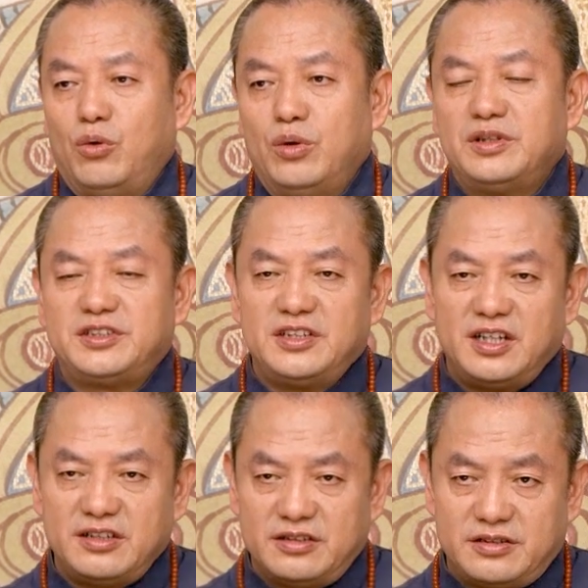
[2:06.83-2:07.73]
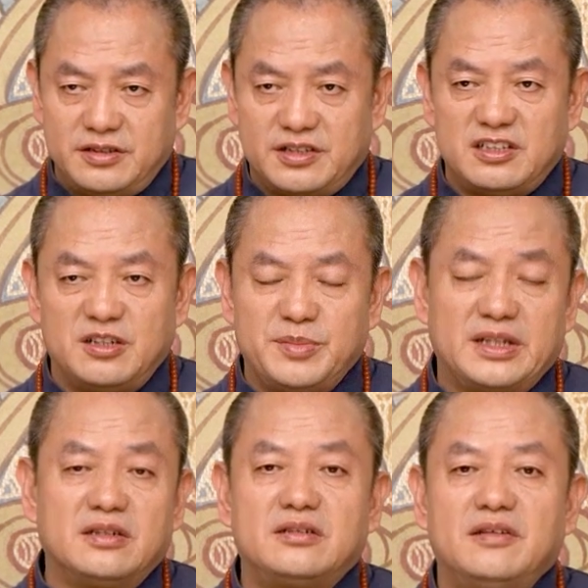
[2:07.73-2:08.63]
Regardless of who
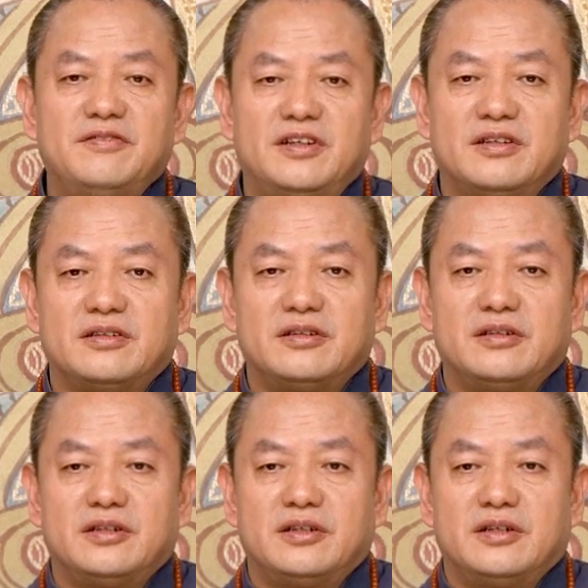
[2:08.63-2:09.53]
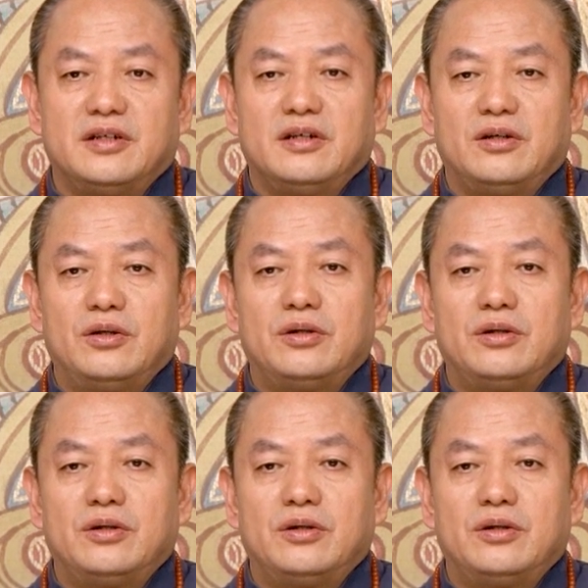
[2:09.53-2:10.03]
you are, this is your fate.